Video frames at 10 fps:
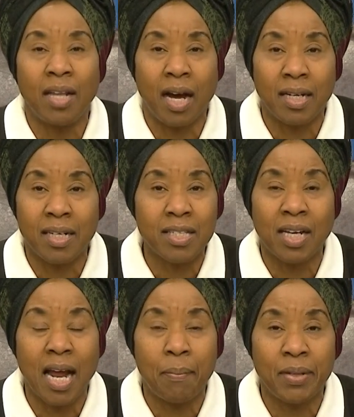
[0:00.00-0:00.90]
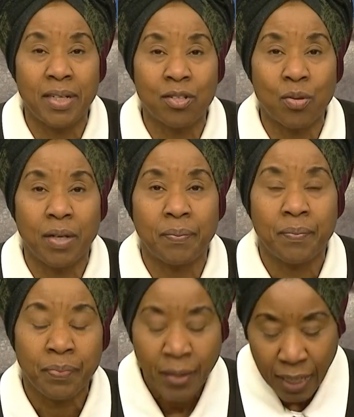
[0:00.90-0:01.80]
No, it does not happen this way.
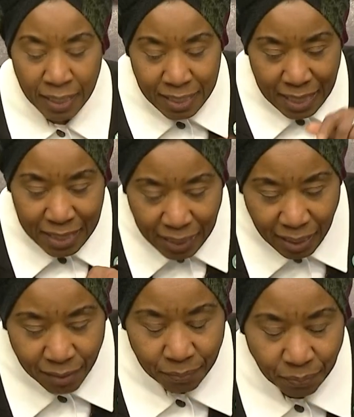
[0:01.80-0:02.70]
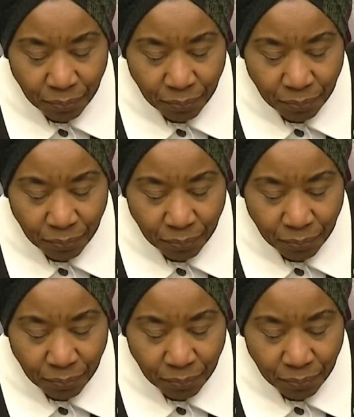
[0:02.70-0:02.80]
It says here,